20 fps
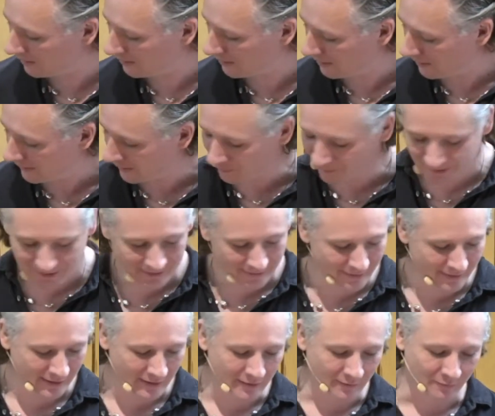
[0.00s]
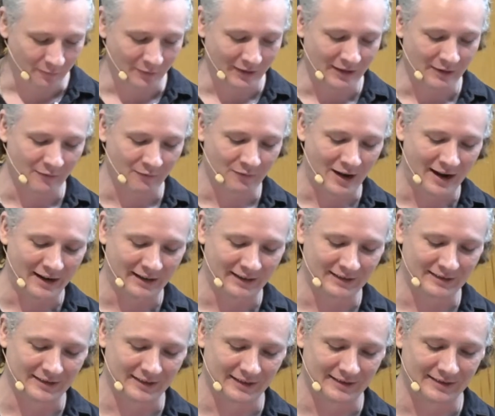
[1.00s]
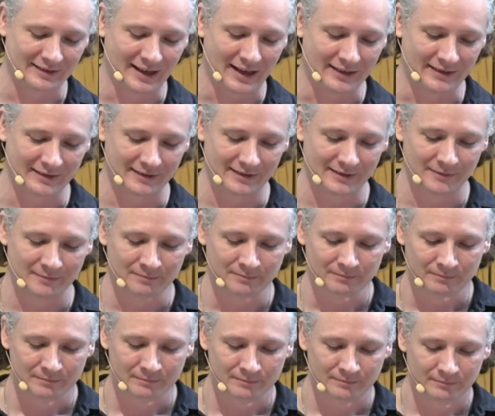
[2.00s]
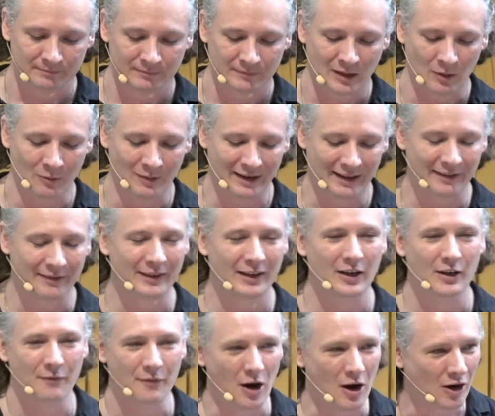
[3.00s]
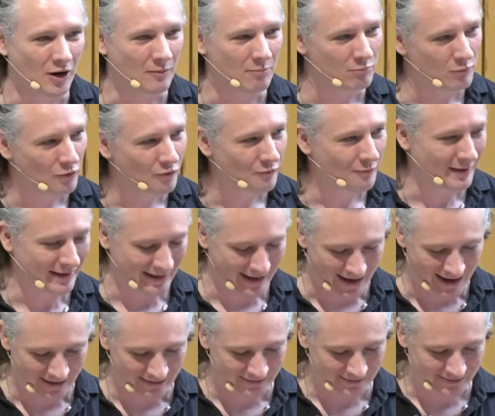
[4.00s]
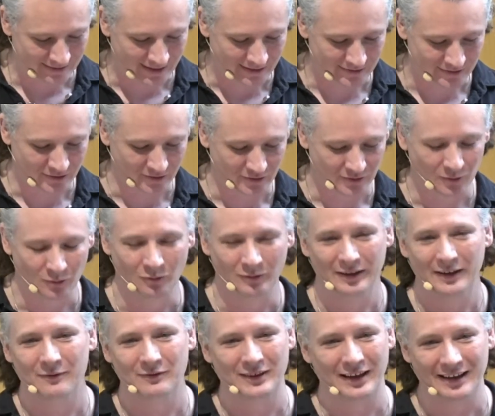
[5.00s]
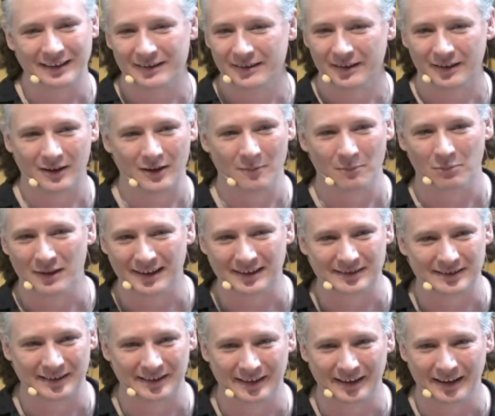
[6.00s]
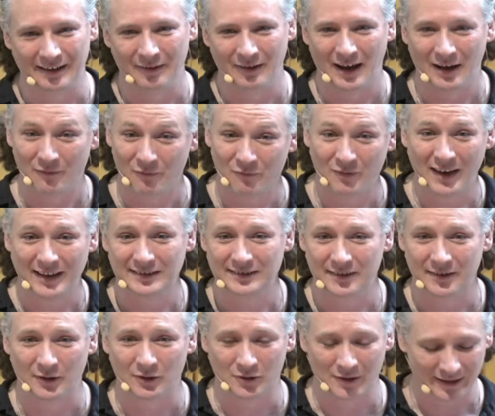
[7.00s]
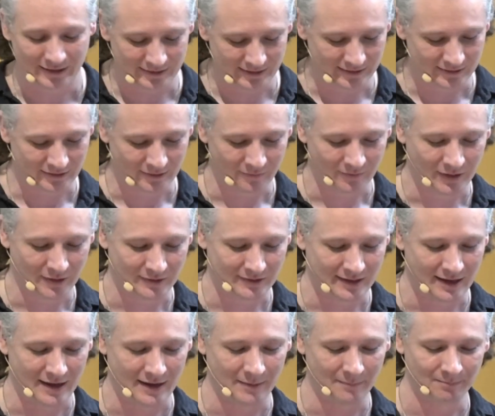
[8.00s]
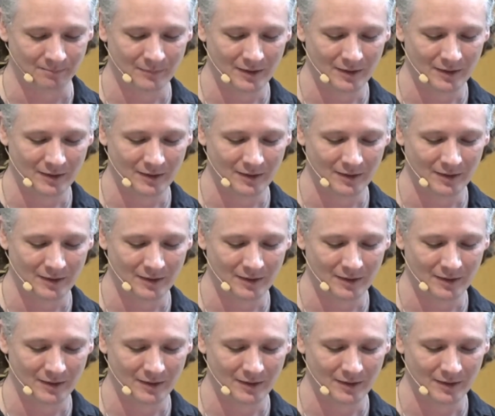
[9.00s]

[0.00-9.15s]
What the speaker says: Now, when I think of redefining success, and when I think of our movement ancestors who lived into the complexity and faced the crises of their time,